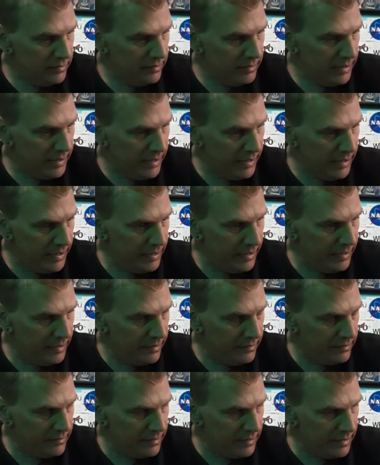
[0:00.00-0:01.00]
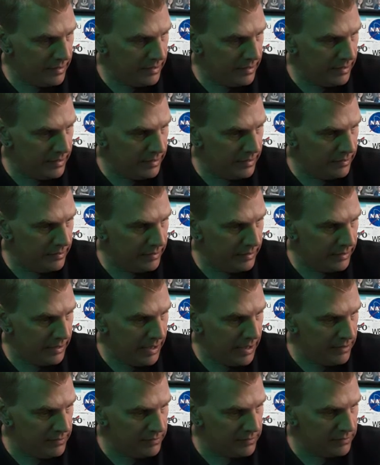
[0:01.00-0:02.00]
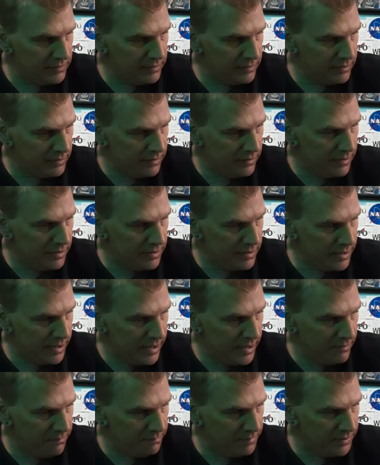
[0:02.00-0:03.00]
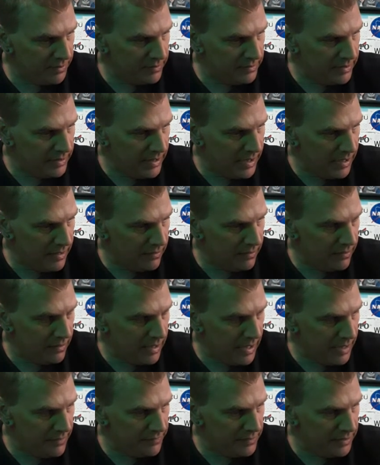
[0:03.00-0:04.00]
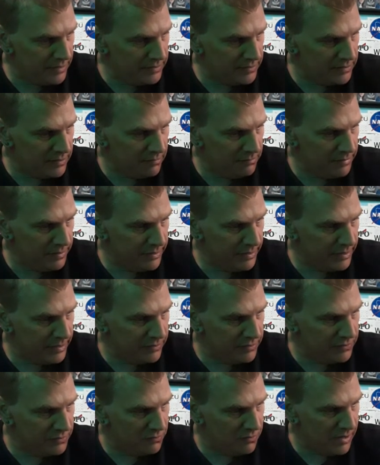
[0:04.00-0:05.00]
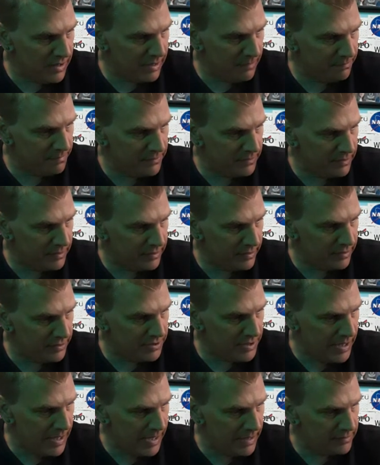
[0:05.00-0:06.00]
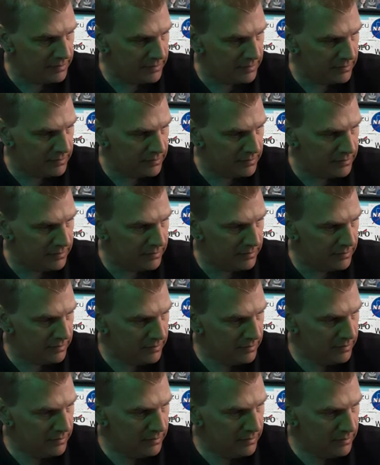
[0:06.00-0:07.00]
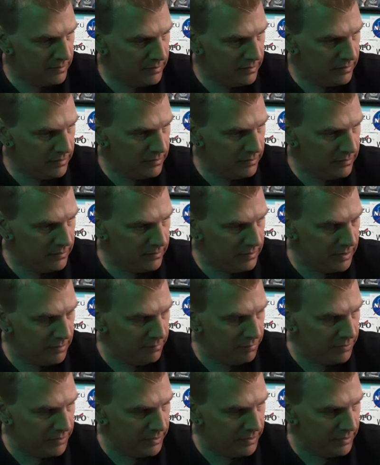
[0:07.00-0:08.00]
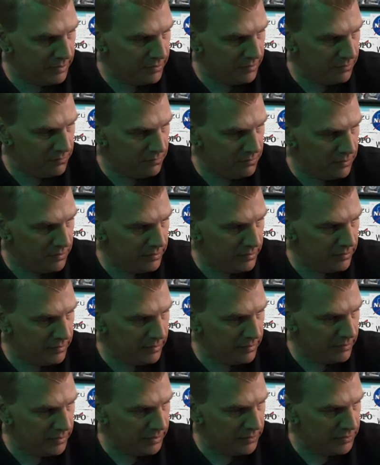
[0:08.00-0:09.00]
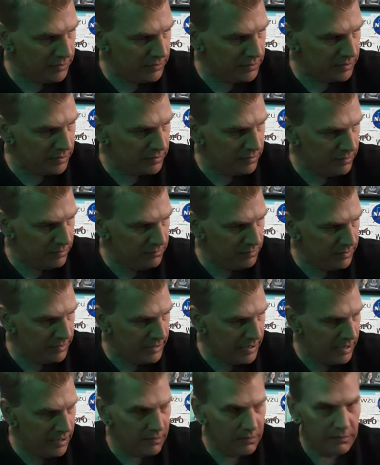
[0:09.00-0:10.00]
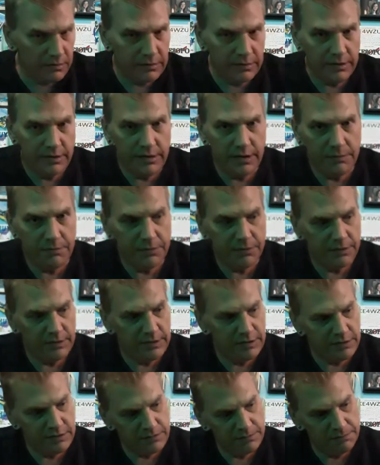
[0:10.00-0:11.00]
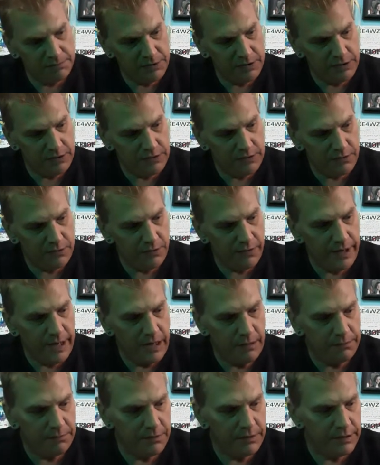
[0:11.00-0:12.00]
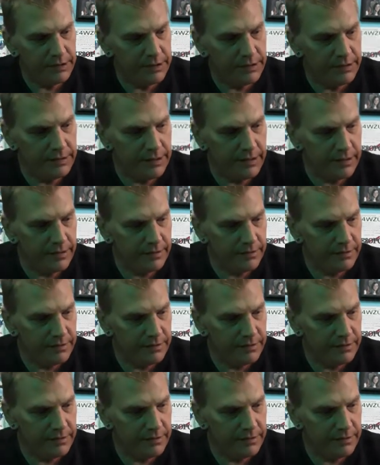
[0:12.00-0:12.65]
And the case is in good shape, but the outer, I think somebody swapped chassis. They put a good one, they took the good one out, and they put this piece of crap one in there.